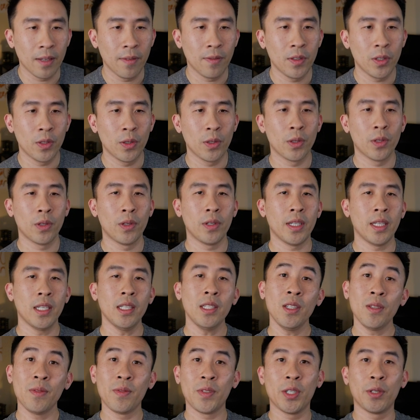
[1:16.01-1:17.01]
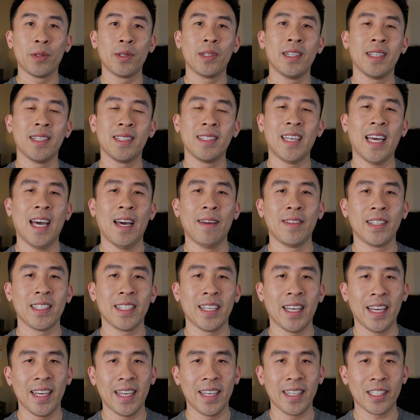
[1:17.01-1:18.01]
if your interviewer is
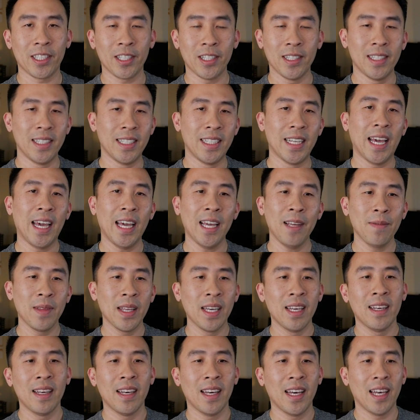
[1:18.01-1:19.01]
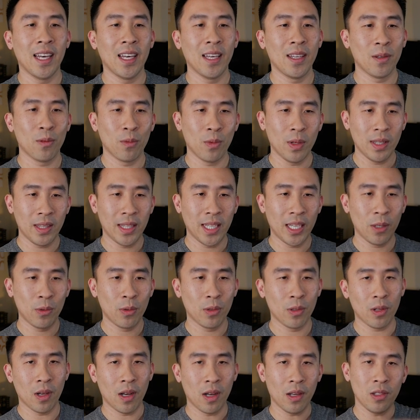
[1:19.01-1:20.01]
having a good day, uh, what they
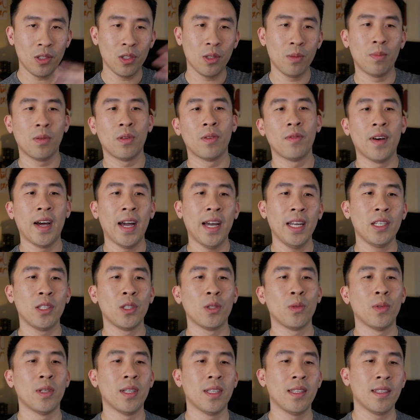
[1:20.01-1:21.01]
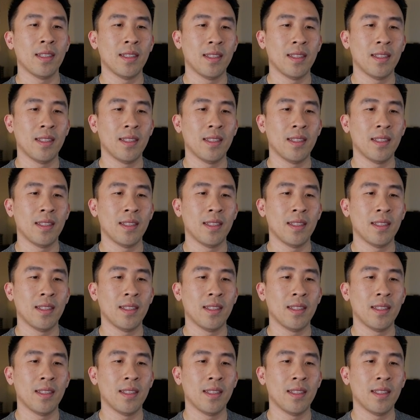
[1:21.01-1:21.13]
will also provide you with